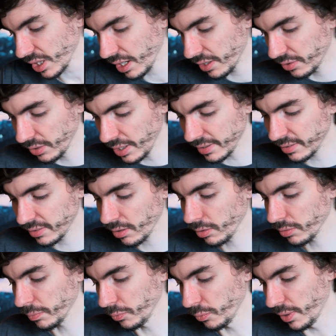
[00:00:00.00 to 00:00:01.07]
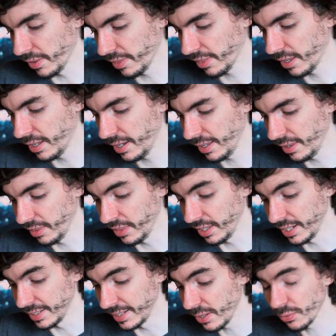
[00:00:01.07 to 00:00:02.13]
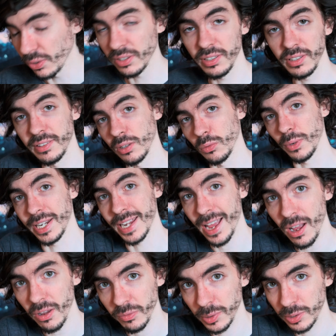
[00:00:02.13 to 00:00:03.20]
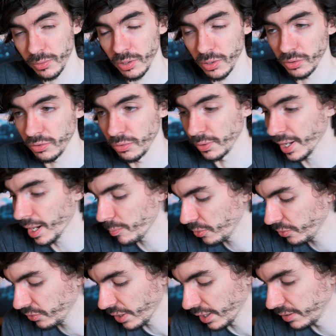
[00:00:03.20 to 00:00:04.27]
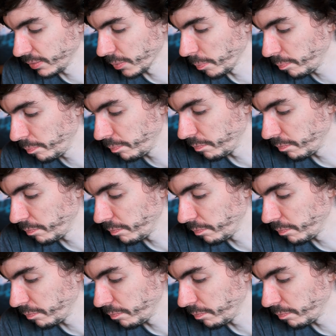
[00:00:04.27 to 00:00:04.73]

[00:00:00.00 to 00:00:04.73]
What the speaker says: so let's start with the differences that we have between these two cameras, and the